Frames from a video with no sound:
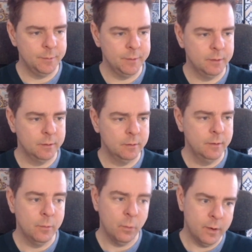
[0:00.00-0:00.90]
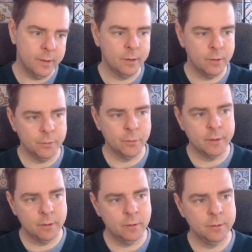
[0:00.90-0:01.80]
I mean. Why I called it what
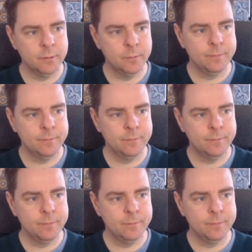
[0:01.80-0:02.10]
I called it.